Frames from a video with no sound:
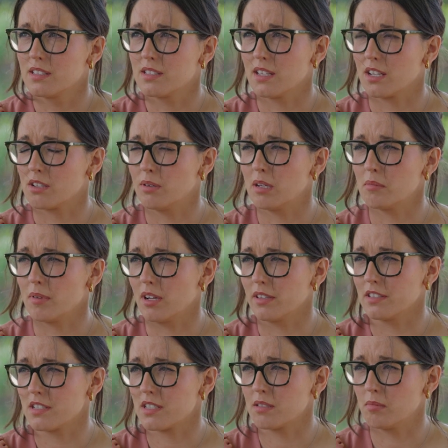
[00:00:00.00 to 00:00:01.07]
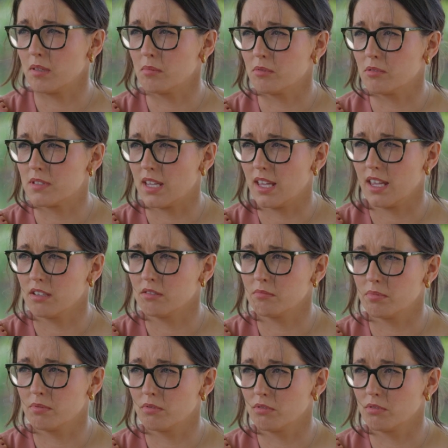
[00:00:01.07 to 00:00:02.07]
to equip others to be able to help